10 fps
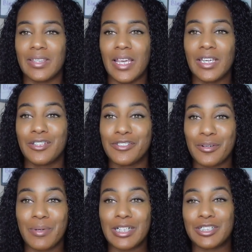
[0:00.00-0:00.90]
Thank you
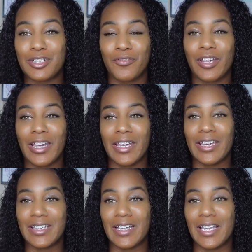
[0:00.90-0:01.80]
so much. Don't forget to
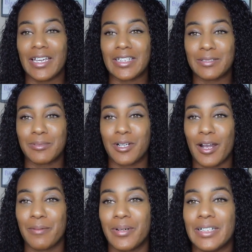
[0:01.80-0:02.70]
hit that like and
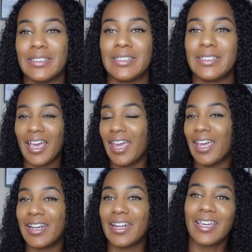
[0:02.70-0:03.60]
subscribe button.
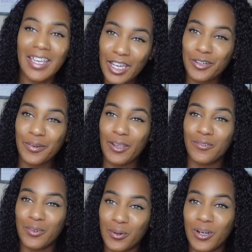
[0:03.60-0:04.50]
And I can't wait
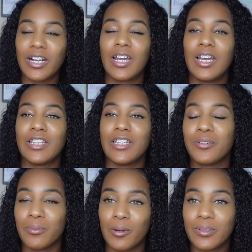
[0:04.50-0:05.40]
for the
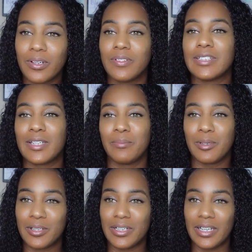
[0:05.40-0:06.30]
growth of this
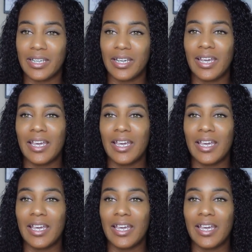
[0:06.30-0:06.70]
community.